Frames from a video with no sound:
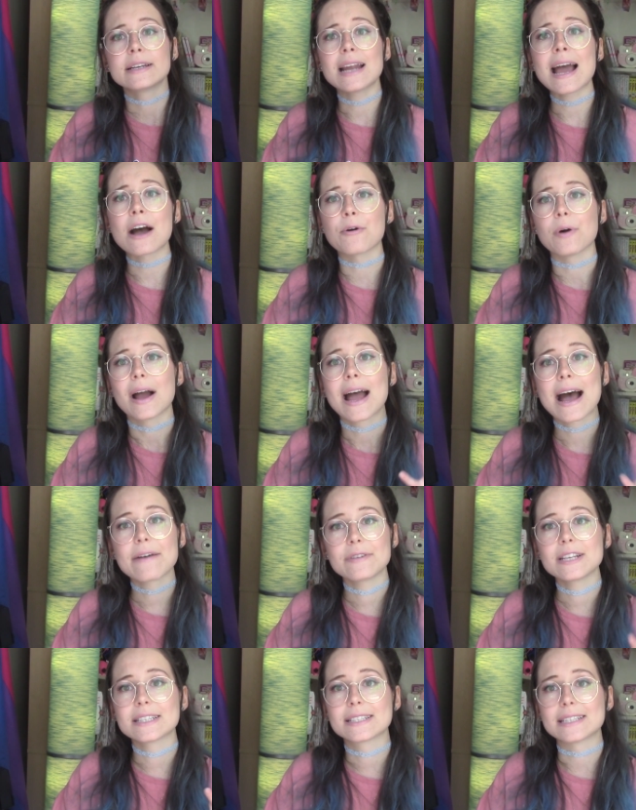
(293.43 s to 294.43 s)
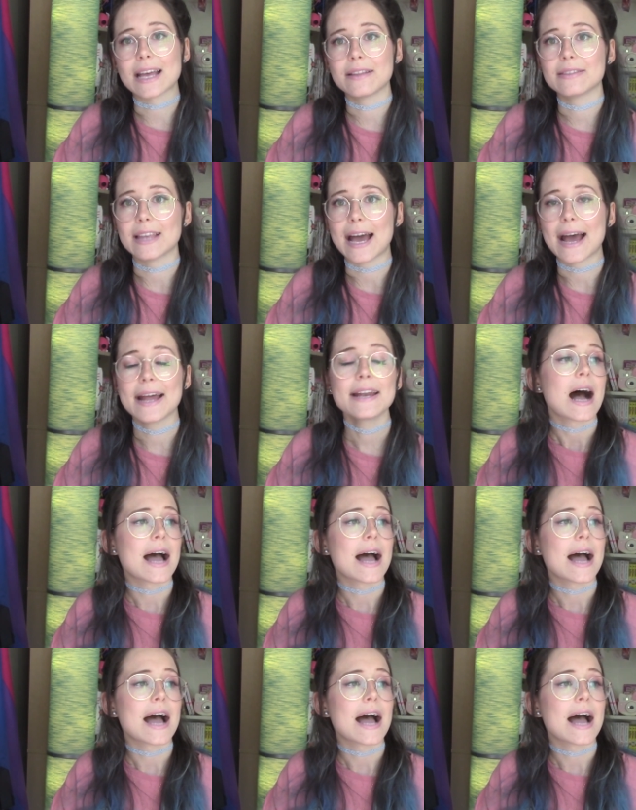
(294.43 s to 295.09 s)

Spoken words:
Now, having said that,